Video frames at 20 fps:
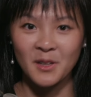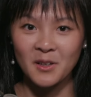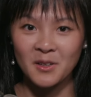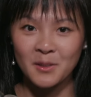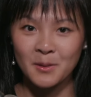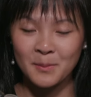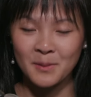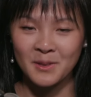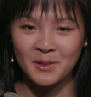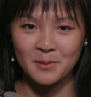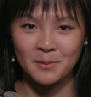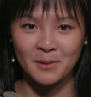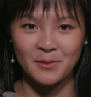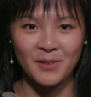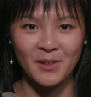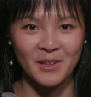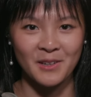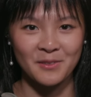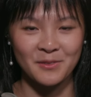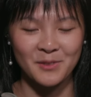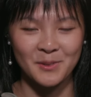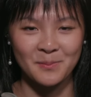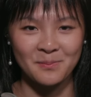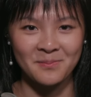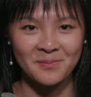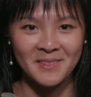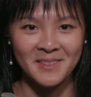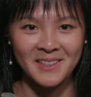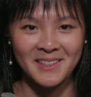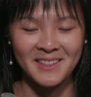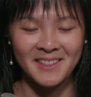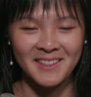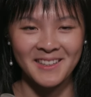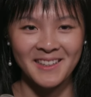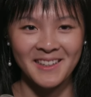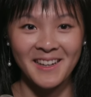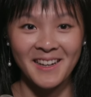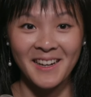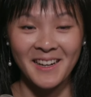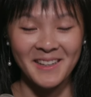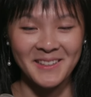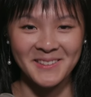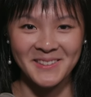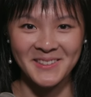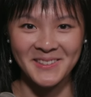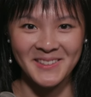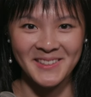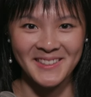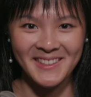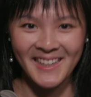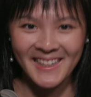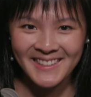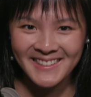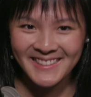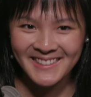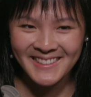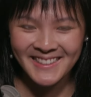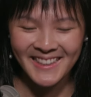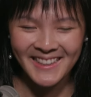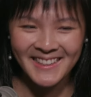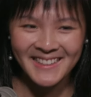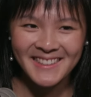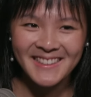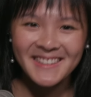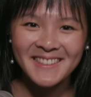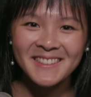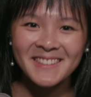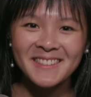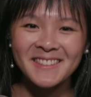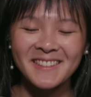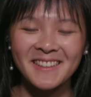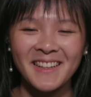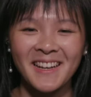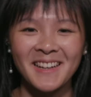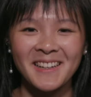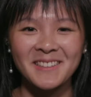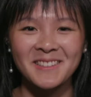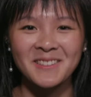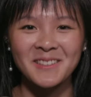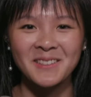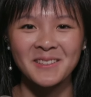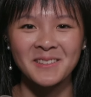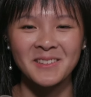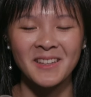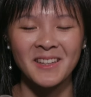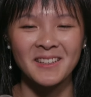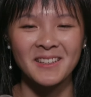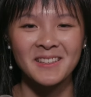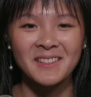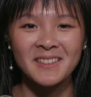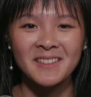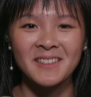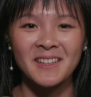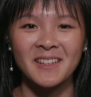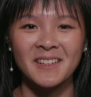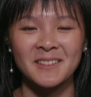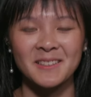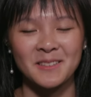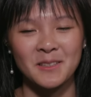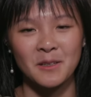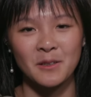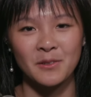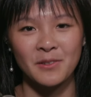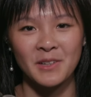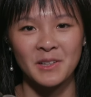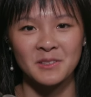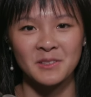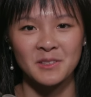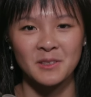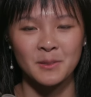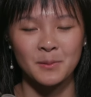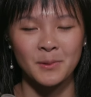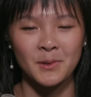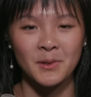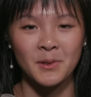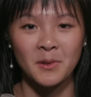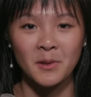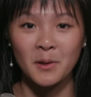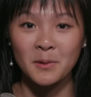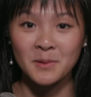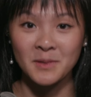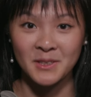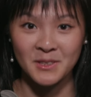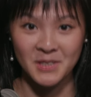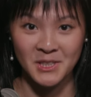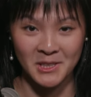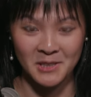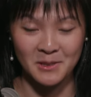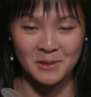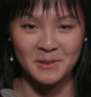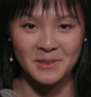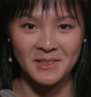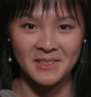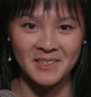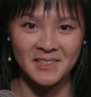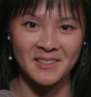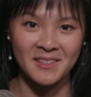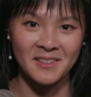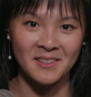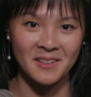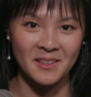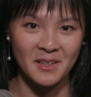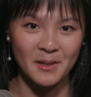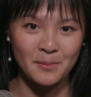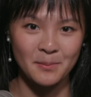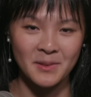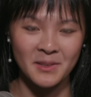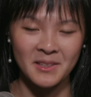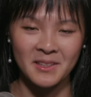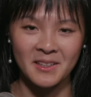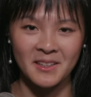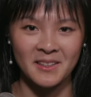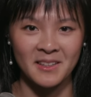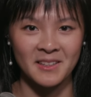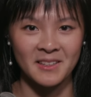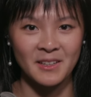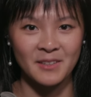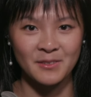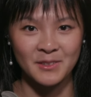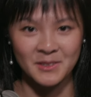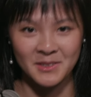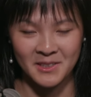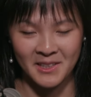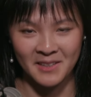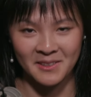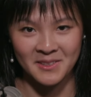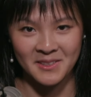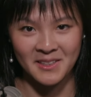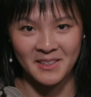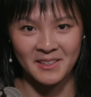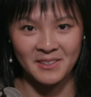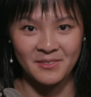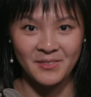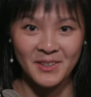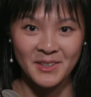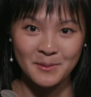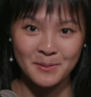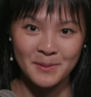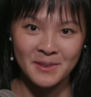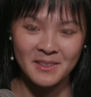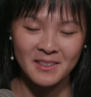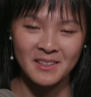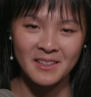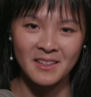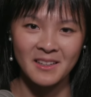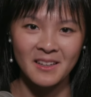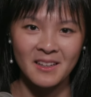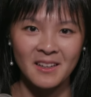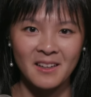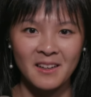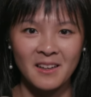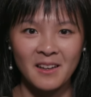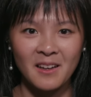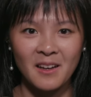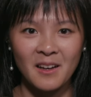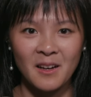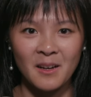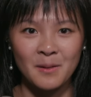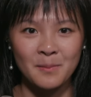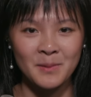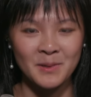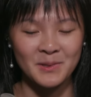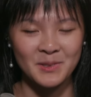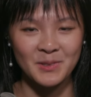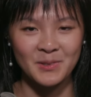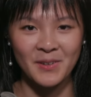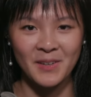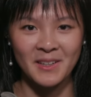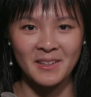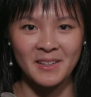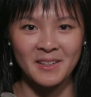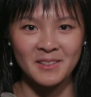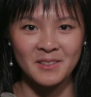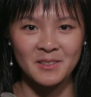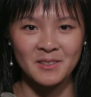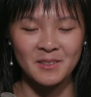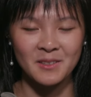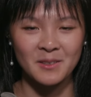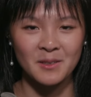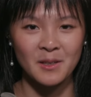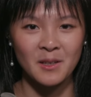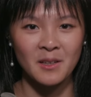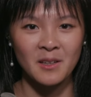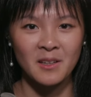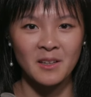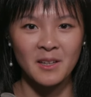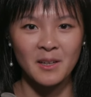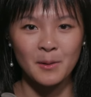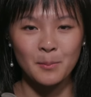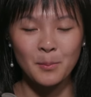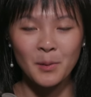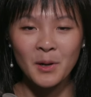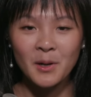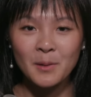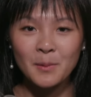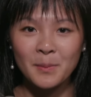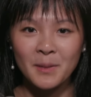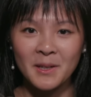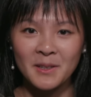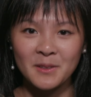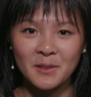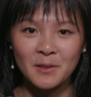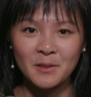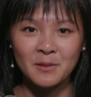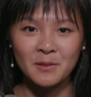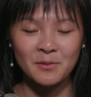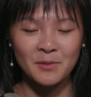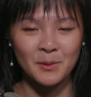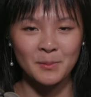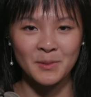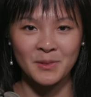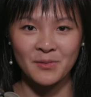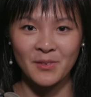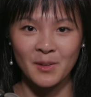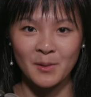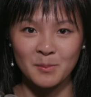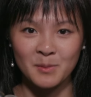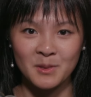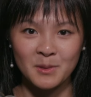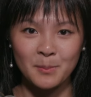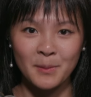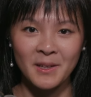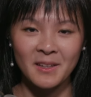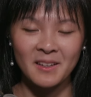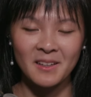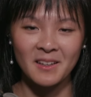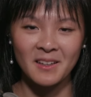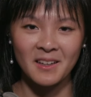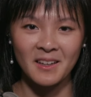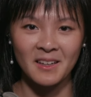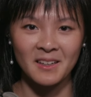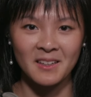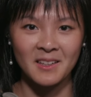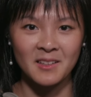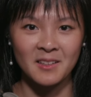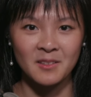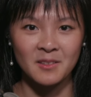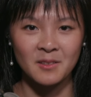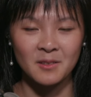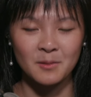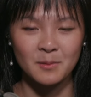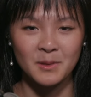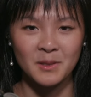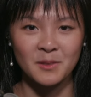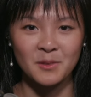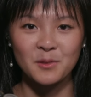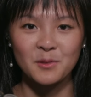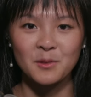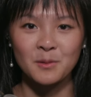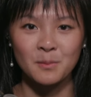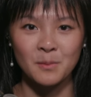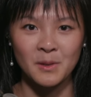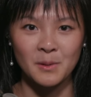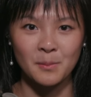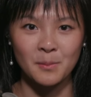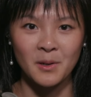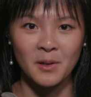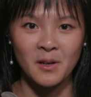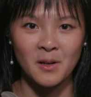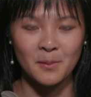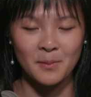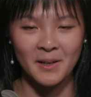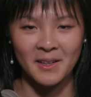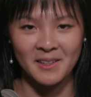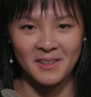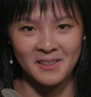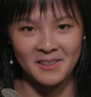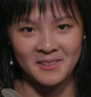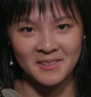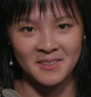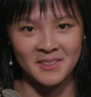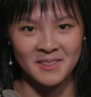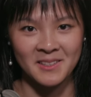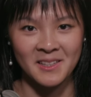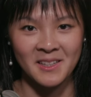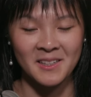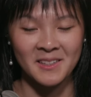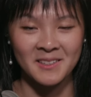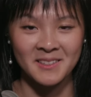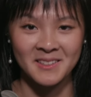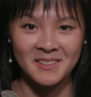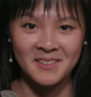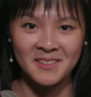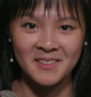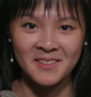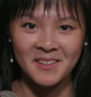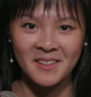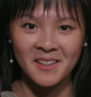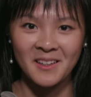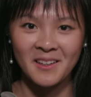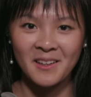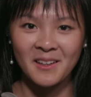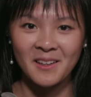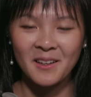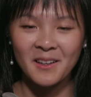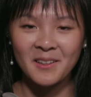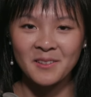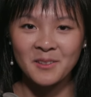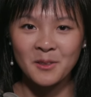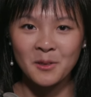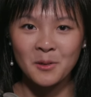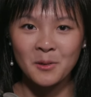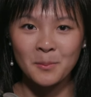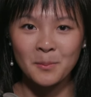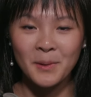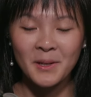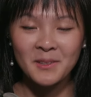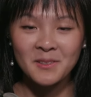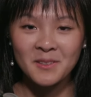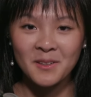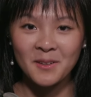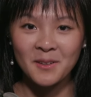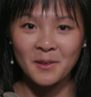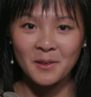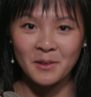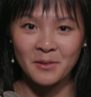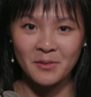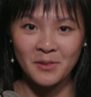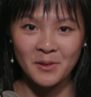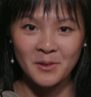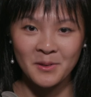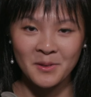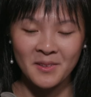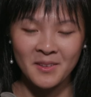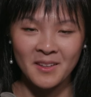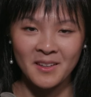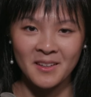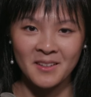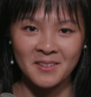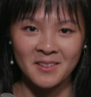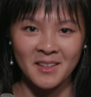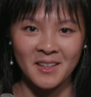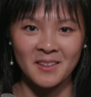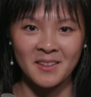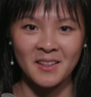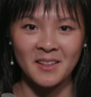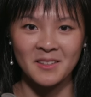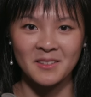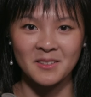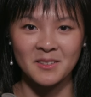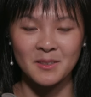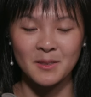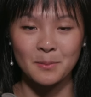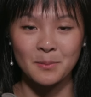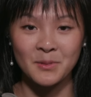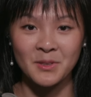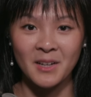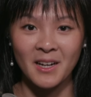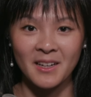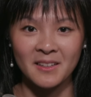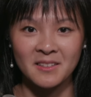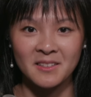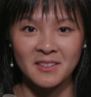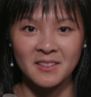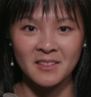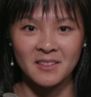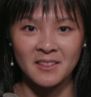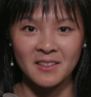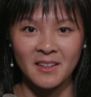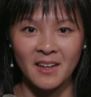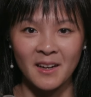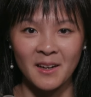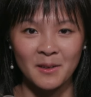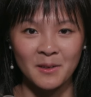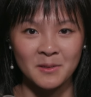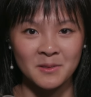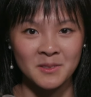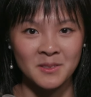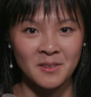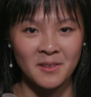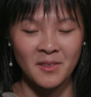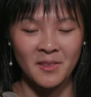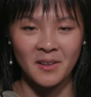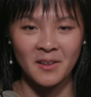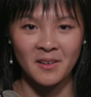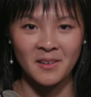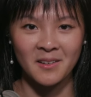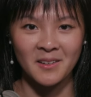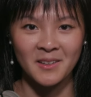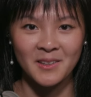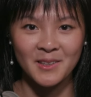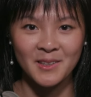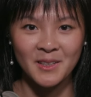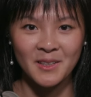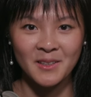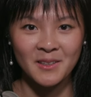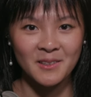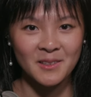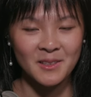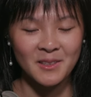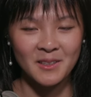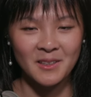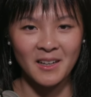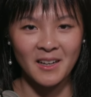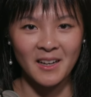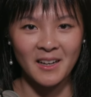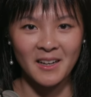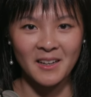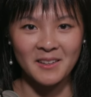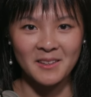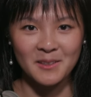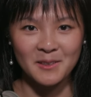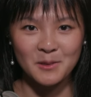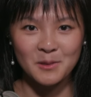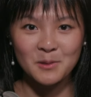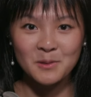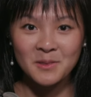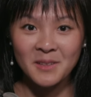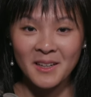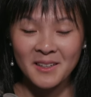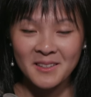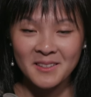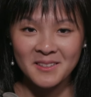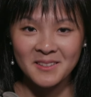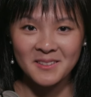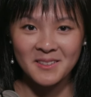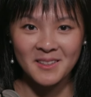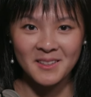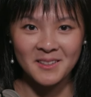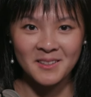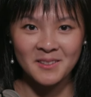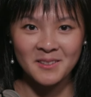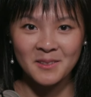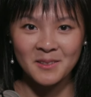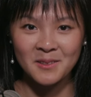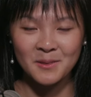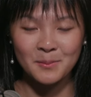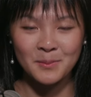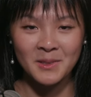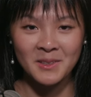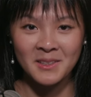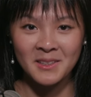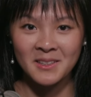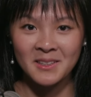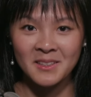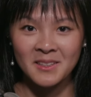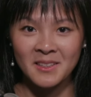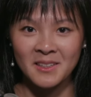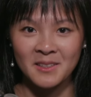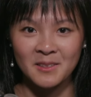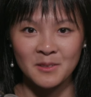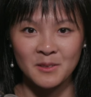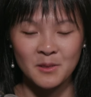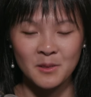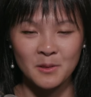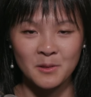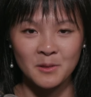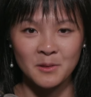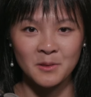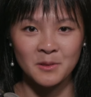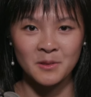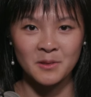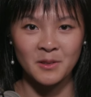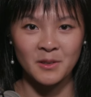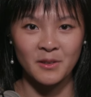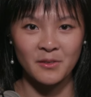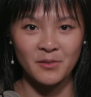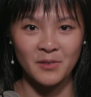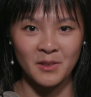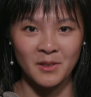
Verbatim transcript: documents we found from I don't know, the 1980s that showed that he and his co founder were the only shareholders in the company and they never took outside investment. Um, it was financed in part by a loan from his family's bank and we assume in part by his inheritance. So, based on all of those things and then subtracting out the I think 296 million in total,